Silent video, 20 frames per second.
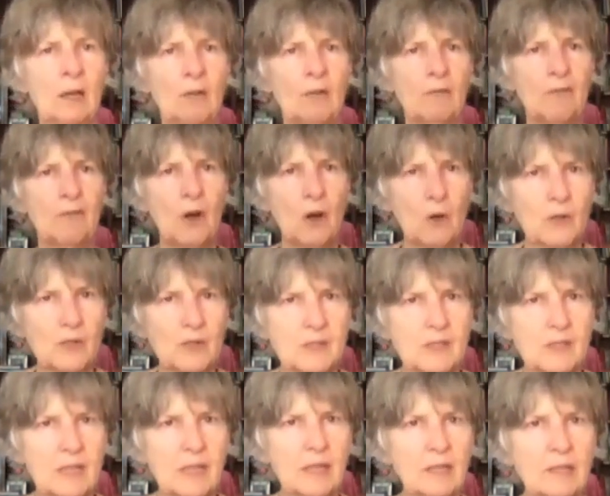
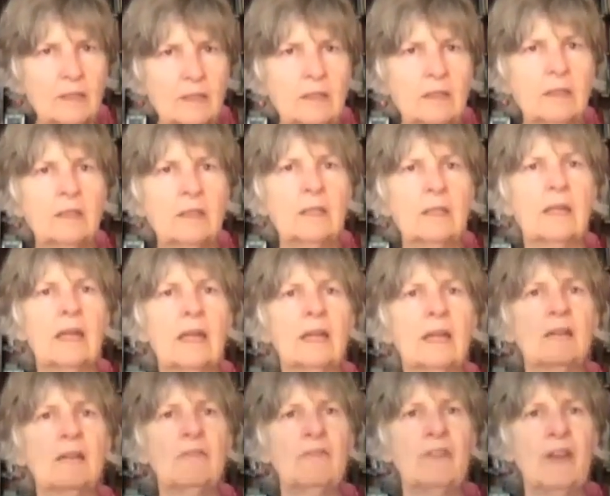focusing
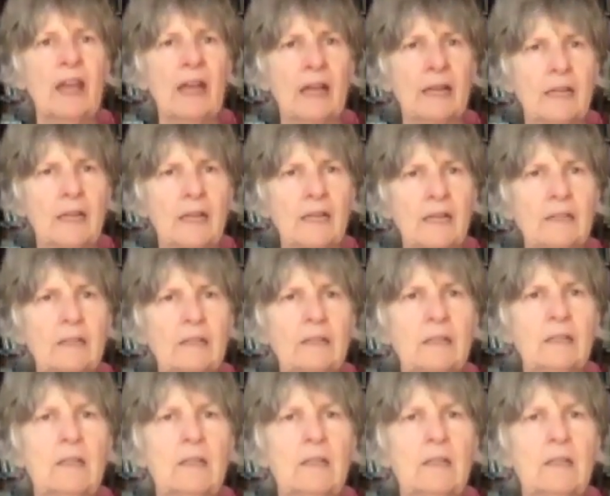and fanning,